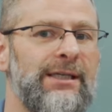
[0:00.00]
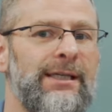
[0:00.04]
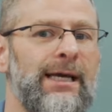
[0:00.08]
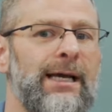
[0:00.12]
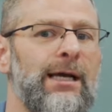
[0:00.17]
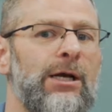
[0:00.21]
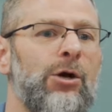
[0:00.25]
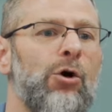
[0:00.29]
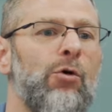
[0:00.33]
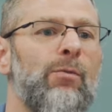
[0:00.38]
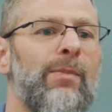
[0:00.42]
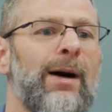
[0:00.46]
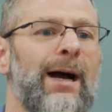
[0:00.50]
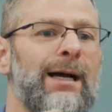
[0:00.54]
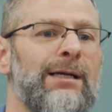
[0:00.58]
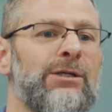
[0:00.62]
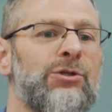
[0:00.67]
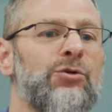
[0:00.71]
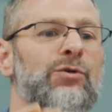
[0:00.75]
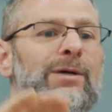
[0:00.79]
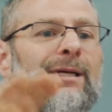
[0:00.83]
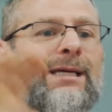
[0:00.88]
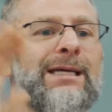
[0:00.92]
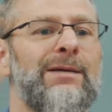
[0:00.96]
they go back
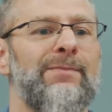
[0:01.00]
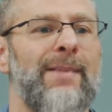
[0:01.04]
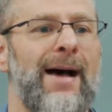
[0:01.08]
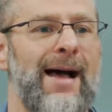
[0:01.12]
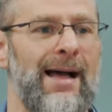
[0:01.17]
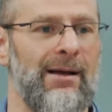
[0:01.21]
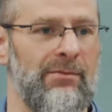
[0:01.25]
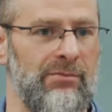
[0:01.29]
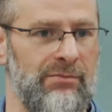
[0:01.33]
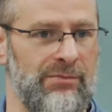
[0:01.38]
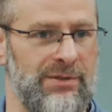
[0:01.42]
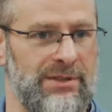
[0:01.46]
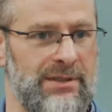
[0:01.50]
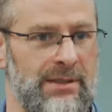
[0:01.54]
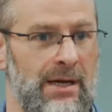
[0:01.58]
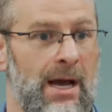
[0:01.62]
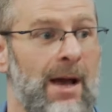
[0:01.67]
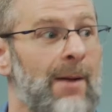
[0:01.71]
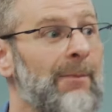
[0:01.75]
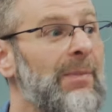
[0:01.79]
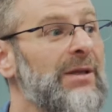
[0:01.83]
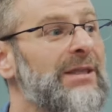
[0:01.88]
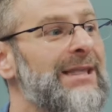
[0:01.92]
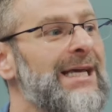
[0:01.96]
to imams.
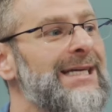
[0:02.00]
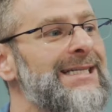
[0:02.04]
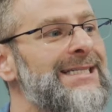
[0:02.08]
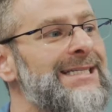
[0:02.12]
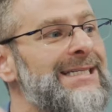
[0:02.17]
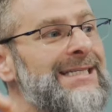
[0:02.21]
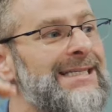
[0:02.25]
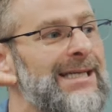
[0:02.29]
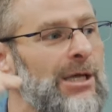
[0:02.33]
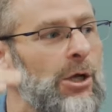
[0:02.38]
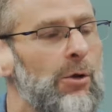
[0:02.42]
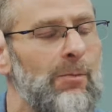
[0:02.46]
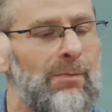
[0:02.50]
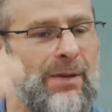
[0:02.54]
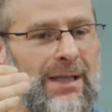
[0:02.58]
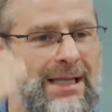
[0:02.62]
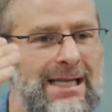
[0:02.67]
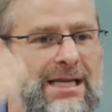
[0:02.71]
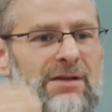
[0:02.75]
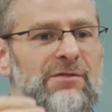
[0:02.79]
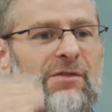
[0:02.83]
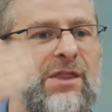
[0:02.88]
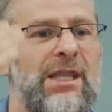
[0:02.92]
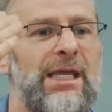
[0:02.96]
But they still
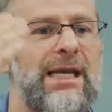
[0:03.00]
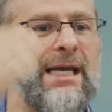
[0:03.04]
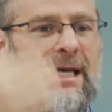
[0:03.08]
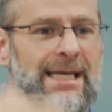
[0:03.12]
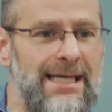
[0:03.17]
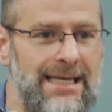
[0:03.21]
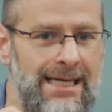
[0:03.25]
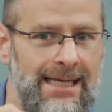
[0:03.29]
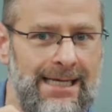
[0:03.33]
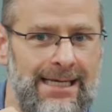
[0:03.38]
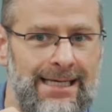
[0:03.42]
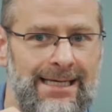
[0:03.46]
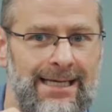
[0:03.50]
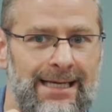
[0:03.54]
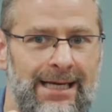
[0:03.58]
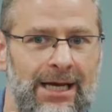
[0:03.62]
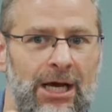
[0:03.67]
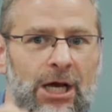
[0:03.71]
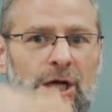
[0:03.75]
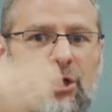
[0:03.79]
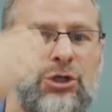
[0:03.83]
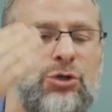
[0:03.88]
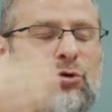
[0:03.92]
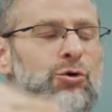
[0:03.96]
believe the need
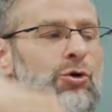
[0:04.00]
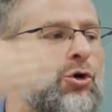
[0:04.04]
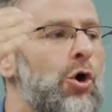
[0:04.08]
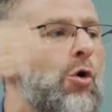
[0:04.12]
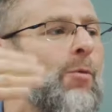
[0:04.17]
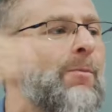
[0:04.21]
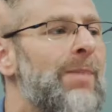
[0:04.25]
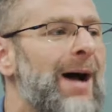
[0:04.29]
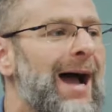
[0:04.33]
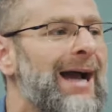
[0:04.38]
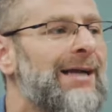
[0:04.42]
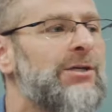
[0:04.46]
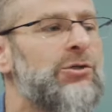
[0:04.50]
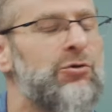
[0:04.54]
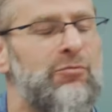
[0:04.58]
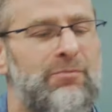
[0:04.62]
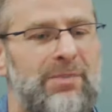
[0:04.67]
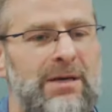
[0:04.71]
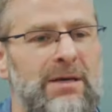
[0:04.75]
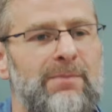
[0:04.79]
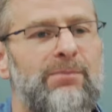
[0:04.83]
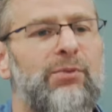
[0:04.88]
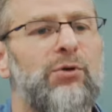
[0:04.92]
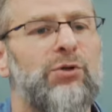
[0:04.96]
to go back to
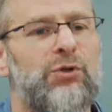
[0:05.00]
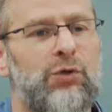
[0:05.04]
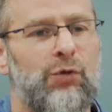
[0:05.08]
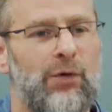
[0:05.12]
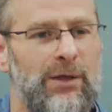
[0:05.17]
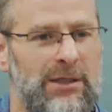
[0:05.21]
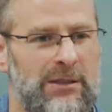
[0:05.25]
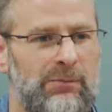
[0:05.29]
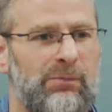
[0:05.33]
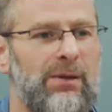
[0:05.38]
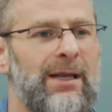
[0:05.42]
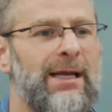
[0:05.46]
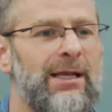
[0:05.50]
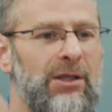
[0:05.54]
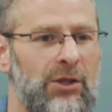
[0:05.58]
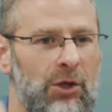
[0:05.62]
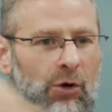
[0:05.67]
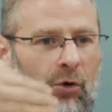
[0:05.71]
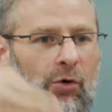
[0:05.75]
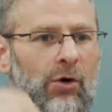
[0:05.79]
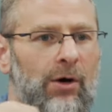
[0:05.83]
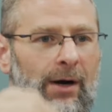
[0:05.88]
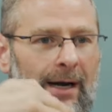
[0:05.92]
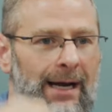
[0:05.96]
people to explain the
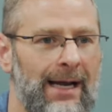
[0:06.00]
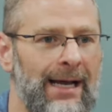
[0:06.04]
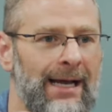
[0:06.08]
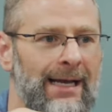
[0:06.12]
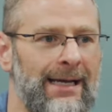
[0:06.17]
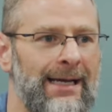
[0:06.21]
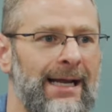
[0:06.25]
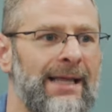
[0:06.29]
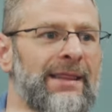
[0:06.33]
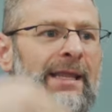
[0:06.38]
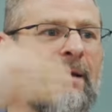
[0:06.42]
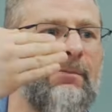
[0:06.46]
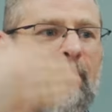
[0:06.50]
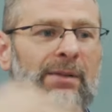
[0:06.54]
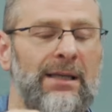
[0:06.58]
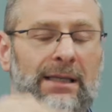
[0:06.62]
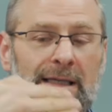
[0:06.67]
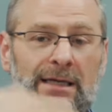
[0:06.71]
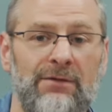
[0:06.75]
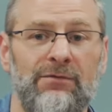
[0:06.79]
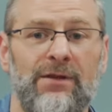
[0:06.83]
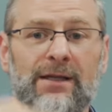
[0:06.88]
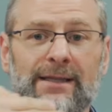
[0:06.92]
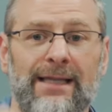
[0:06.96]
Quran, and they
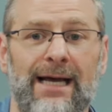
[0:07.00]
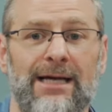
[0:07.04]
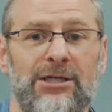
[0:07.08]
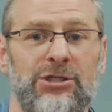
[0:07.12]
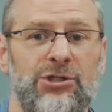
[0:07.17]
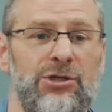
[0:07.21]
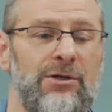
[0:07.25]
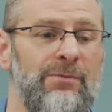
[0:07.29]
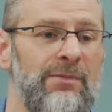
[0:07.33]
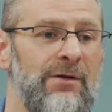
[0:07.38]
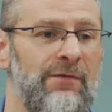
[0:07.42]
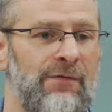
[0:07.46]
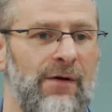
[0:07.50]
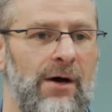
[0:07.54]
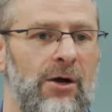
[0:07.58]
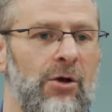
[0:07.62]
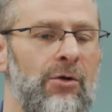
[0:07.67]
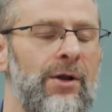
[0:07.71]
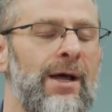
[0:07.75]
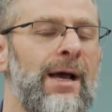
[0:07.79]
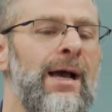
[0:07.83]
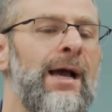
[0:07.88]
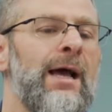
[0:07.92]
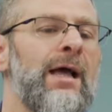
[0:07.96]
believe that that should be
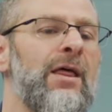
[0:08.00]
followed.